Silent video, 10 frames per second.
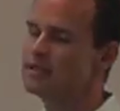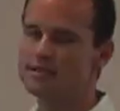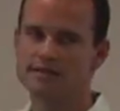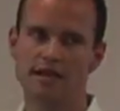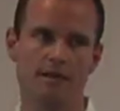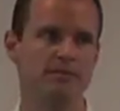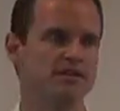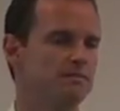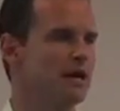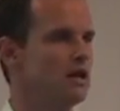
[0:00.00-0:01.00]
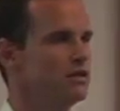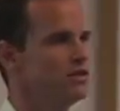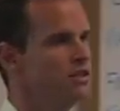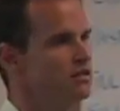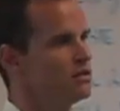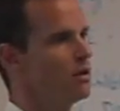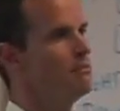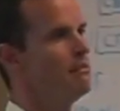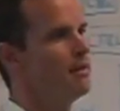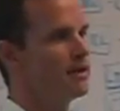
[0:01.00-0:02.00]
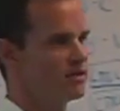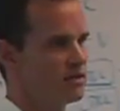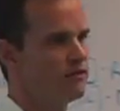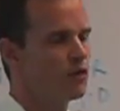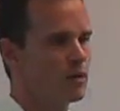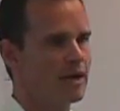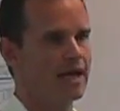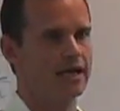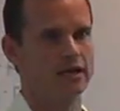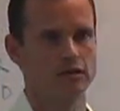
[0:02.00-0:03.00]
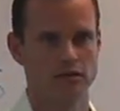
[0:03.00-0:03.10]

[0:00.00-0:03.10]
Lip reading: to set up this balance sheet so it mimics the formatting